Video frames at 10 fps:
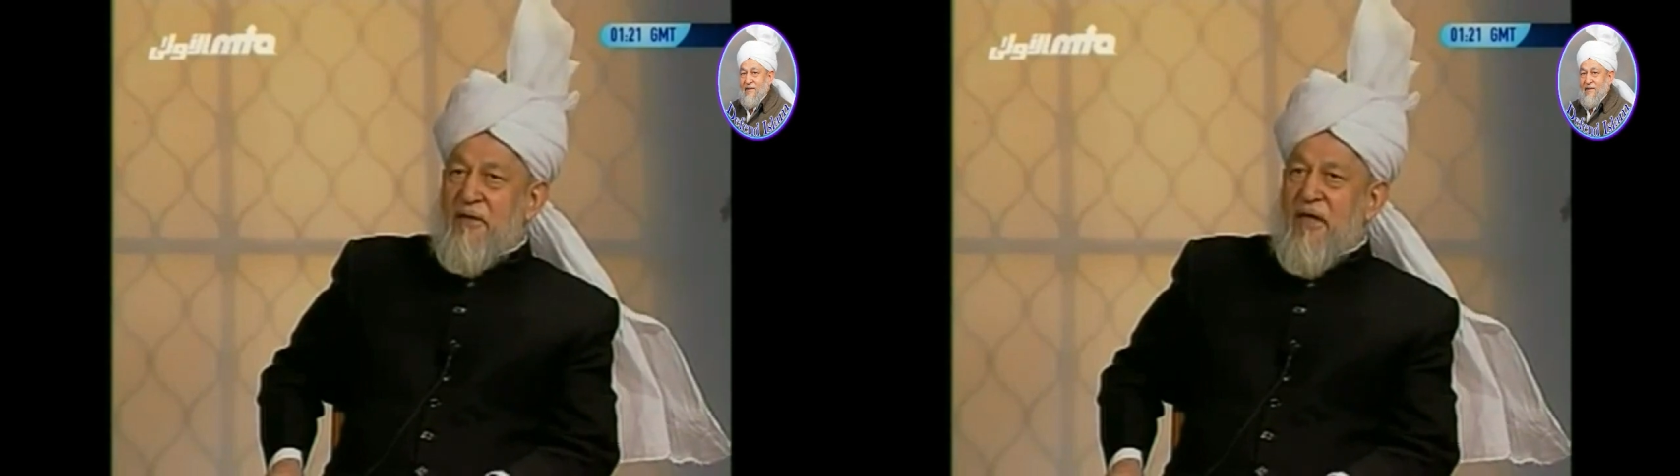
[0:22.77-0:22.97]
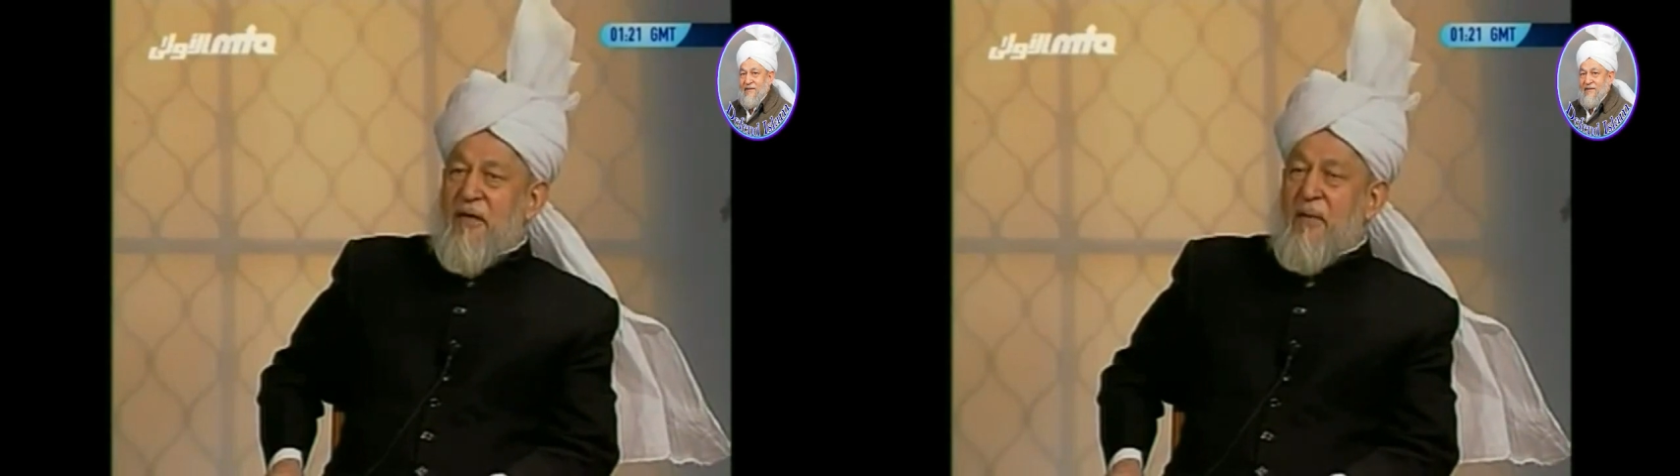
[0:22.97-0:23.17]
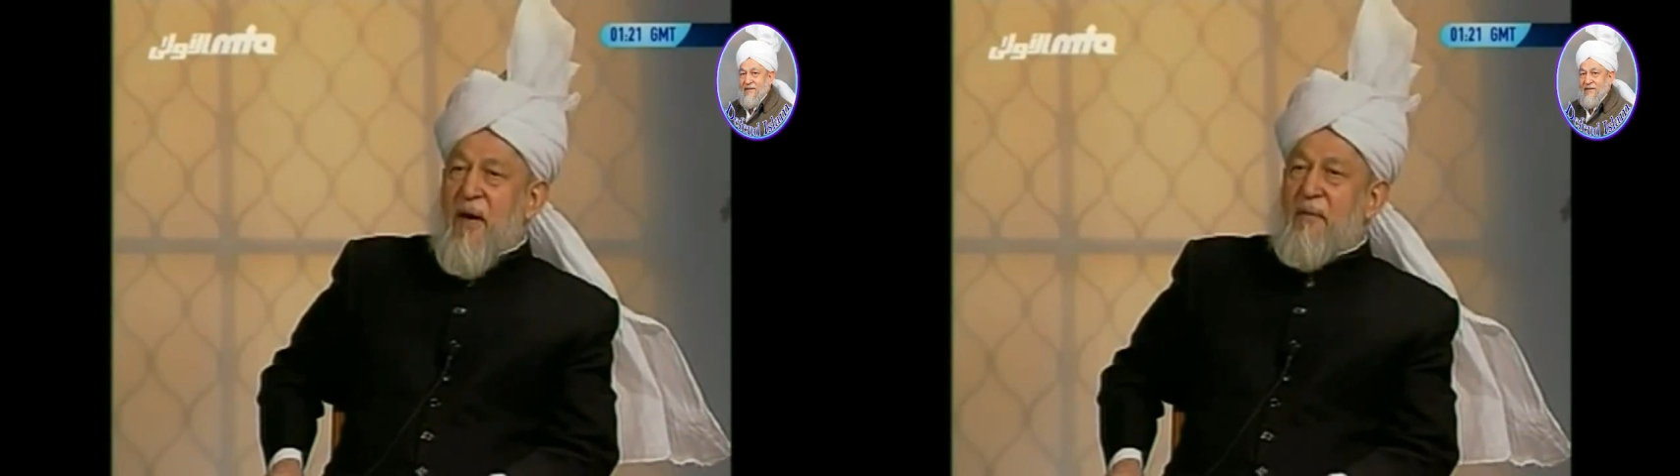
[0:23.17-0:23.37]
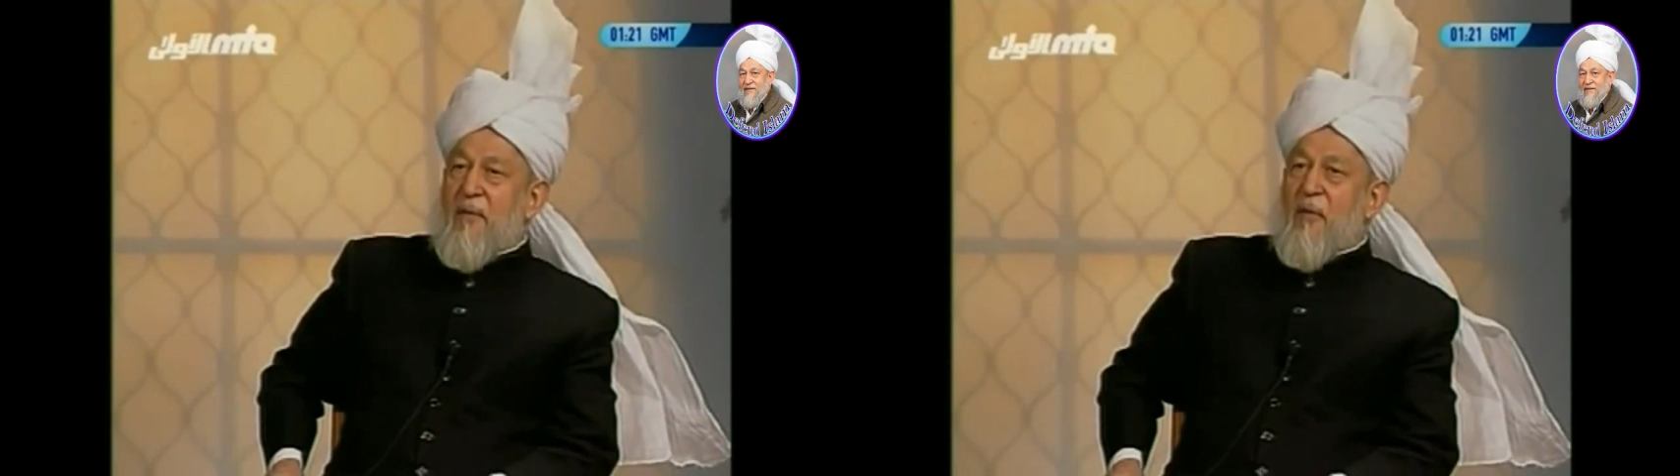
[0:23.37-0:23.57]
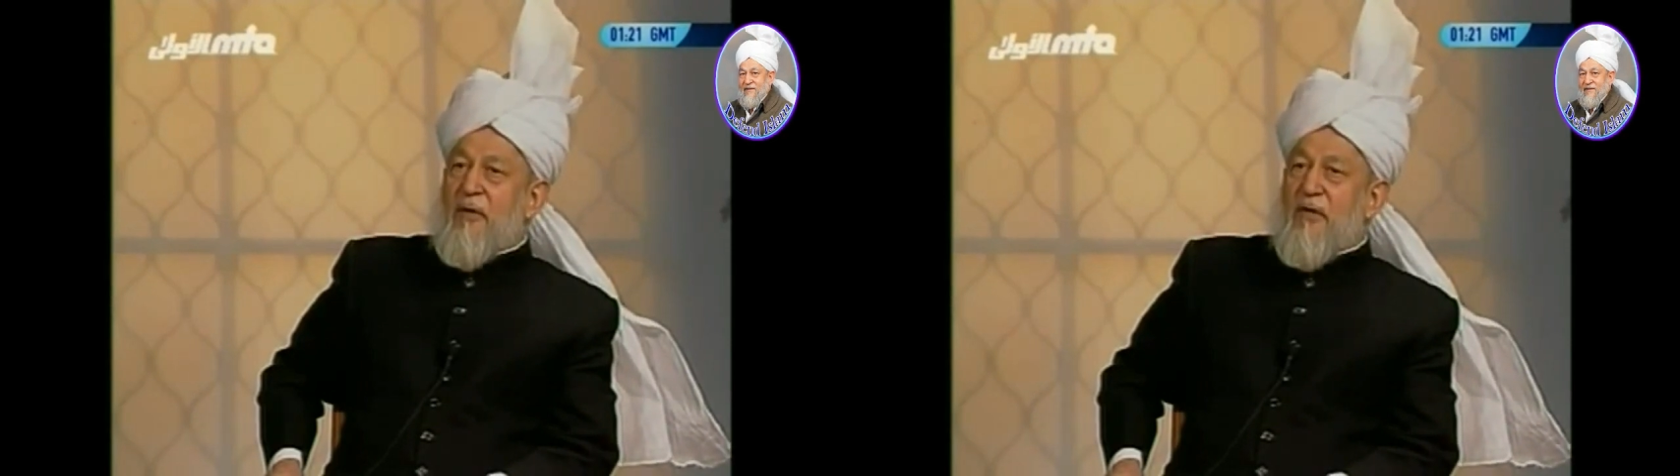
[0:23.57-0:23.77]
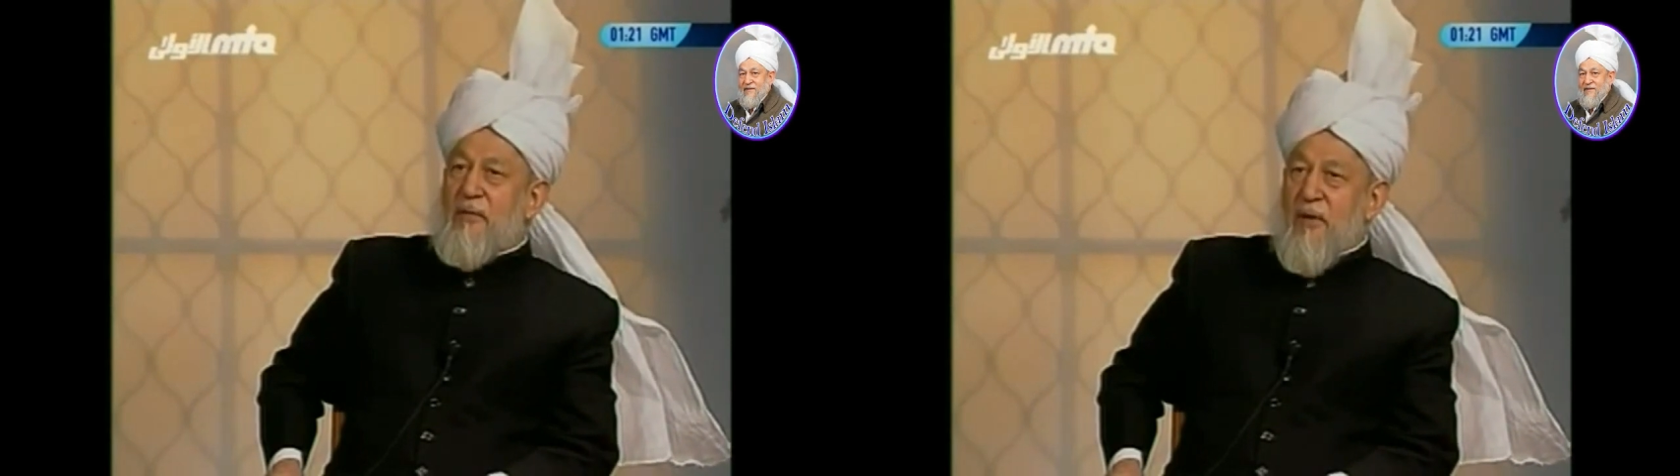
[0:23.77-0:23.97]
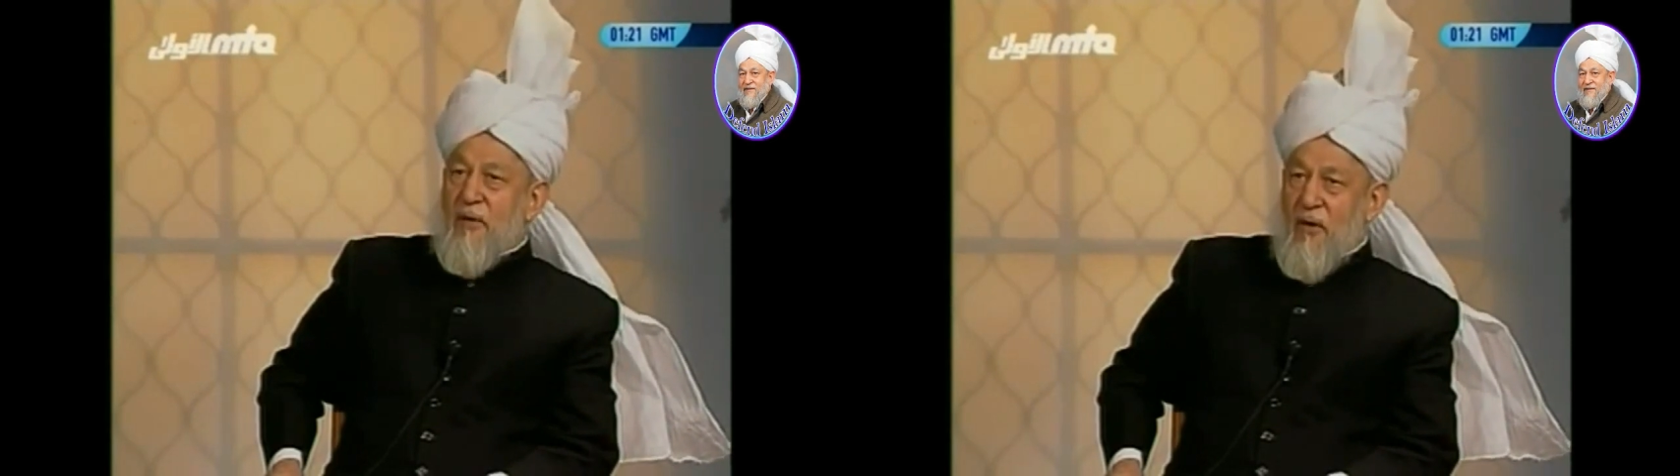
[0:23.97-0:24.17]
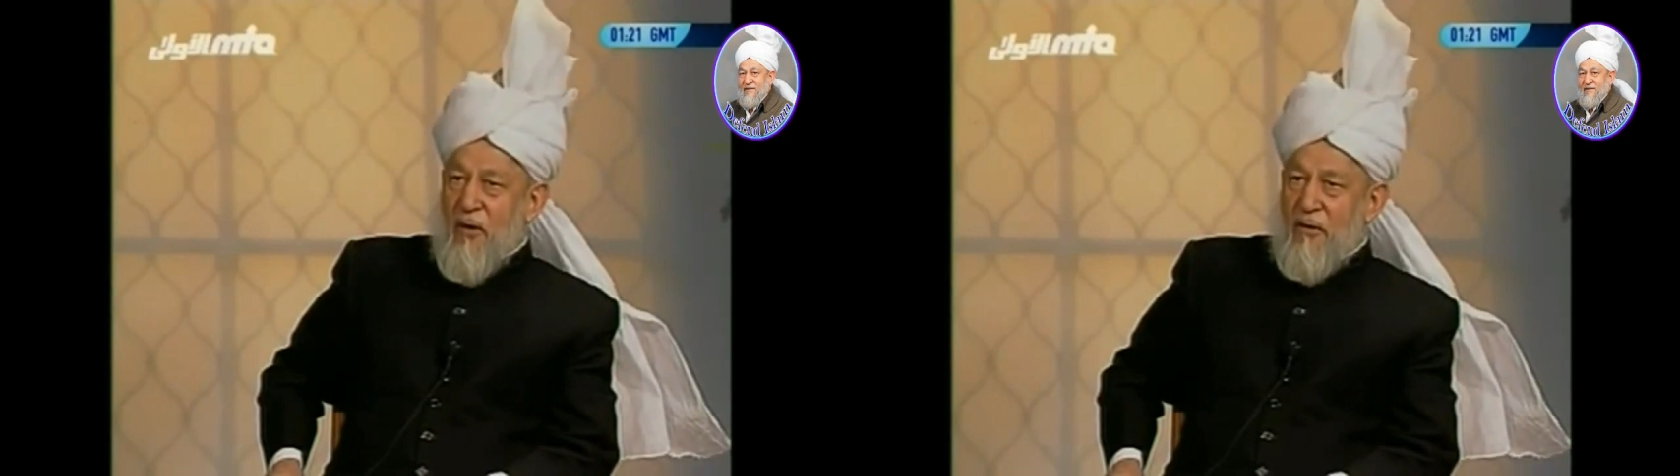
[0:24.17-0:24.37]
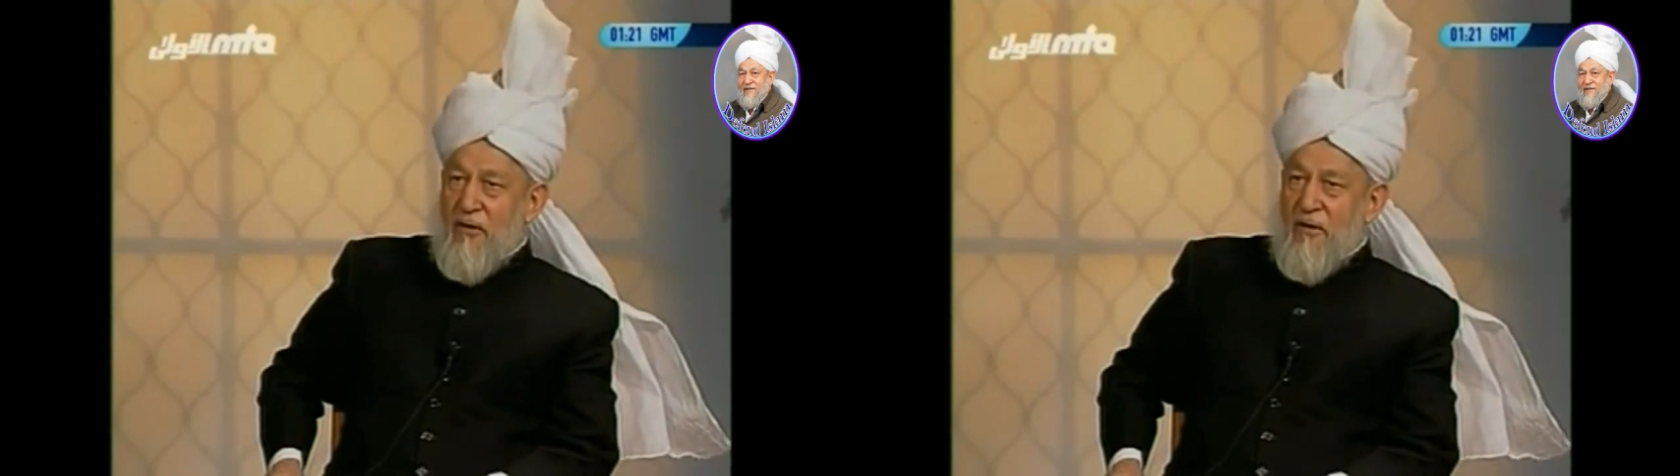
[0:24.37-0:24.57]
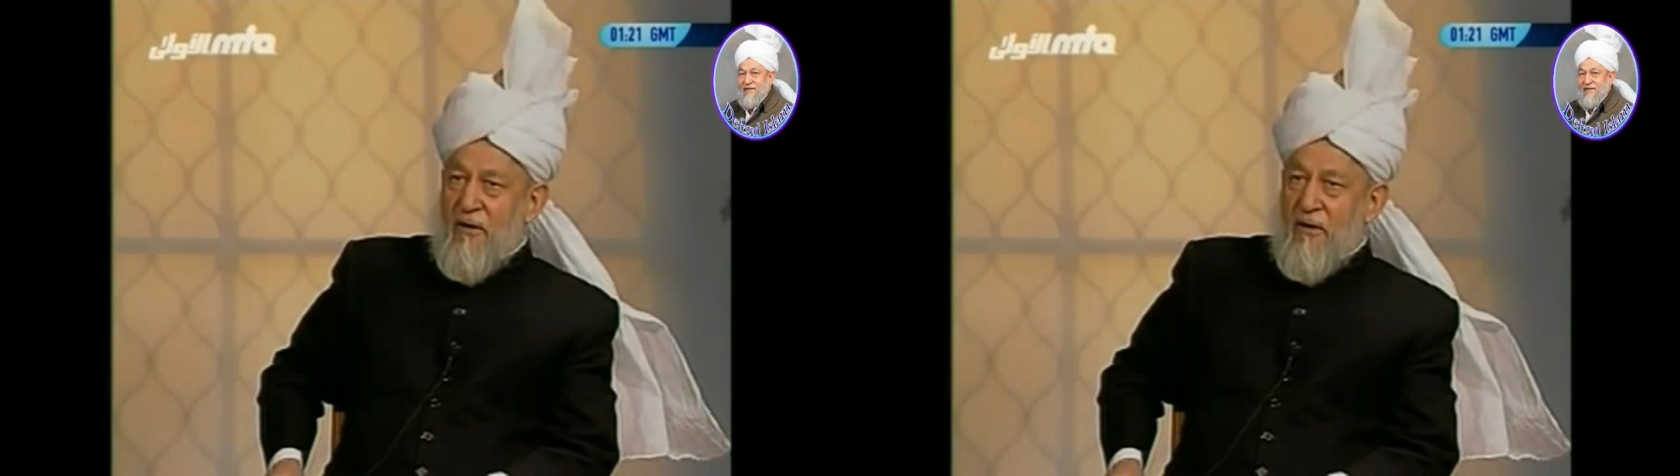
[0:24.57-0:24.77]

the Imam appointed by God